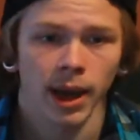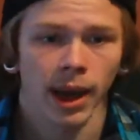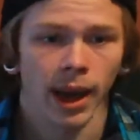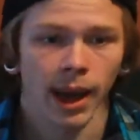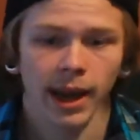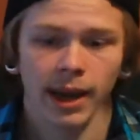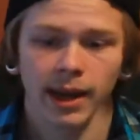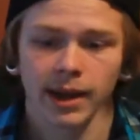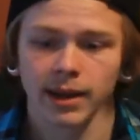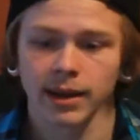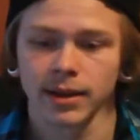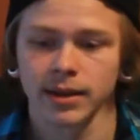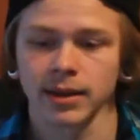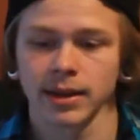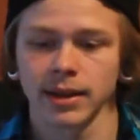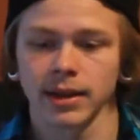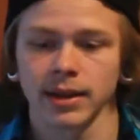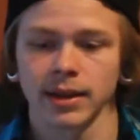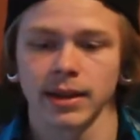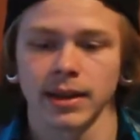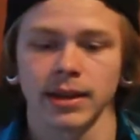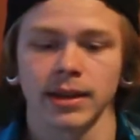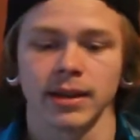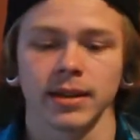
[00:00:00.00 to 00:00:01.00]
and
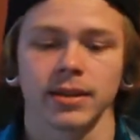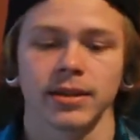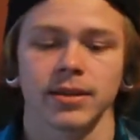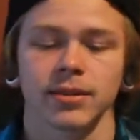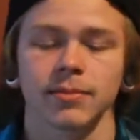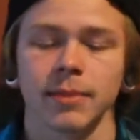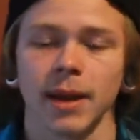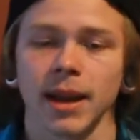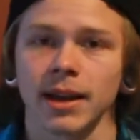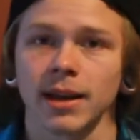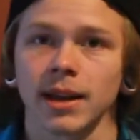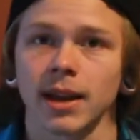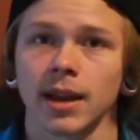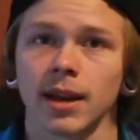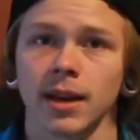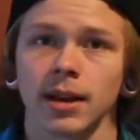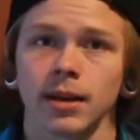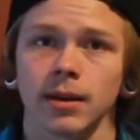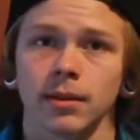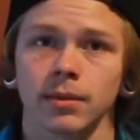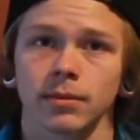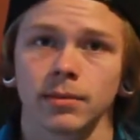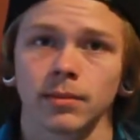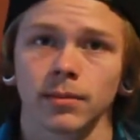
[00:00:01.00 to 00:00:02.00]
it is magnetic,
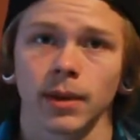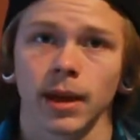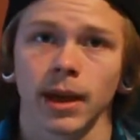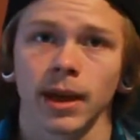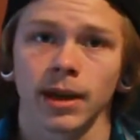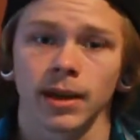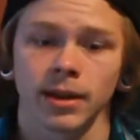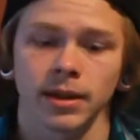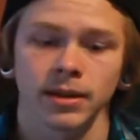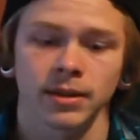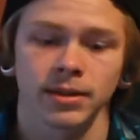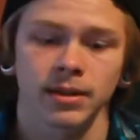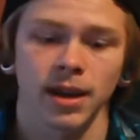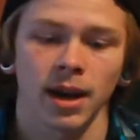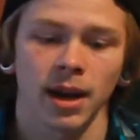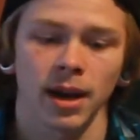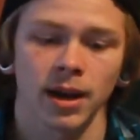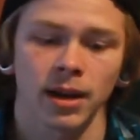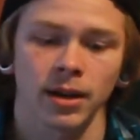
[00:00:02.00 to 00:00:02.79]
and he's got